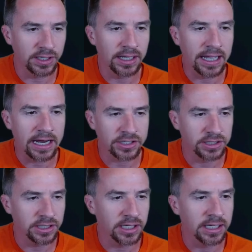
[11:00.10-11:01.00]

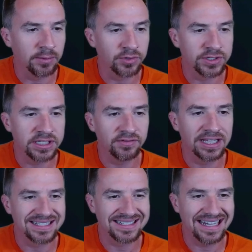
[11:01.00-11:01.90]
actually receive
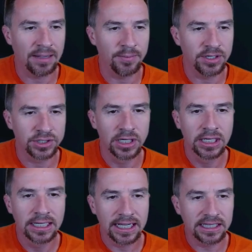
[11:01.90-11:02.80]
less damage.
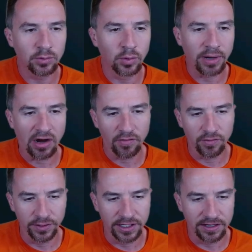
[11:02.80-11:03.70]
I think we're
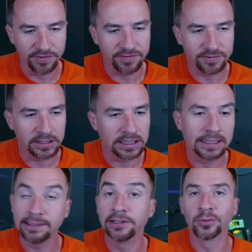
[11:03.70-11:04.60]
powerful enough.
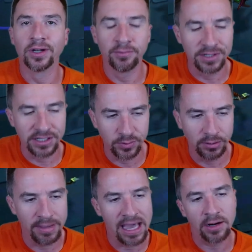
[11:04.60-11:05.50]
Either one of them doesn't really
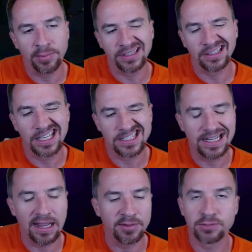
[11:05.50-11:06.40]
matter, but the less
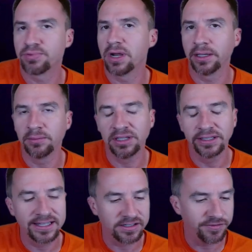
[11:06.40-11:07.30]
damage is probably going to be
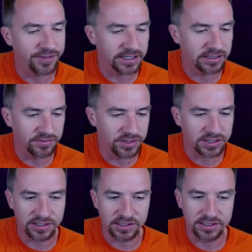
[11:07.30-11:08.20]
less effective just
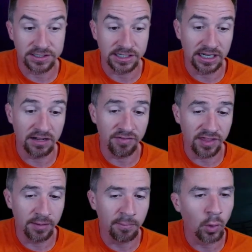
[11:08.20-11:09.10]
because it doesn't give
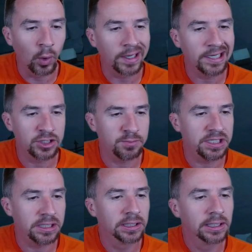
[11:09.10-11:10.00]
them more
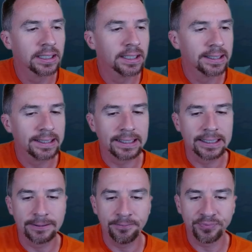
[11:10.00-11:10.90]
HP.
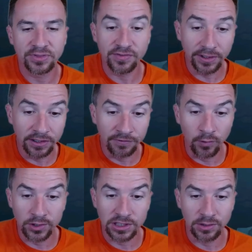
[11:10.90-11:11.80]
It's very
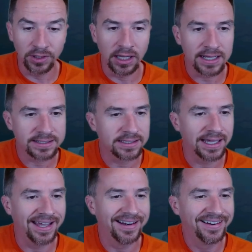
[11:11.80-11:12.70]
unfortunate we lost
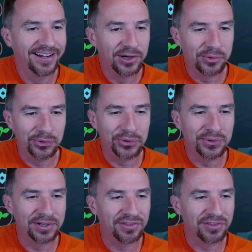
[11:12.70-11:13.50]
that rune of the